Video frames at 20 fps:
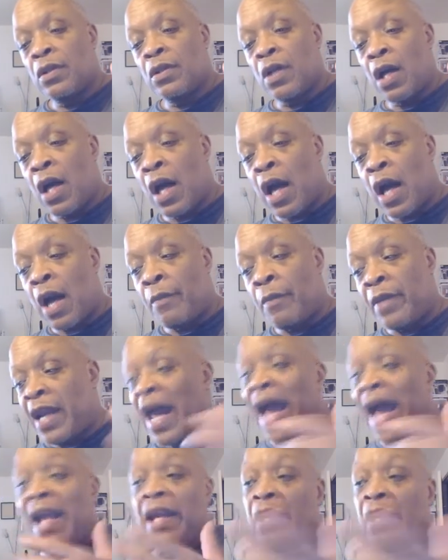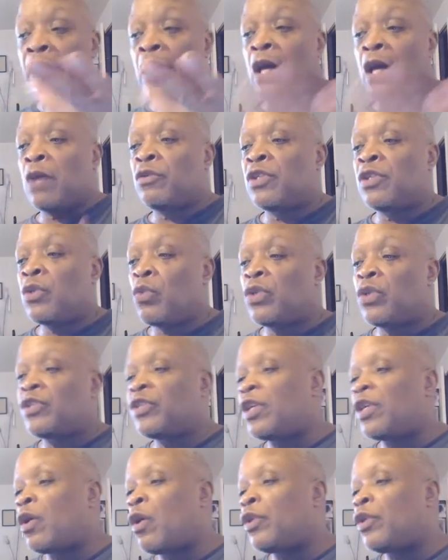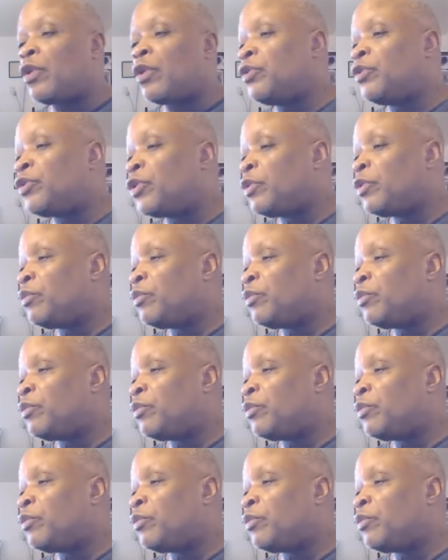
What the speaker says: And I didn't know. Someone said on YouTube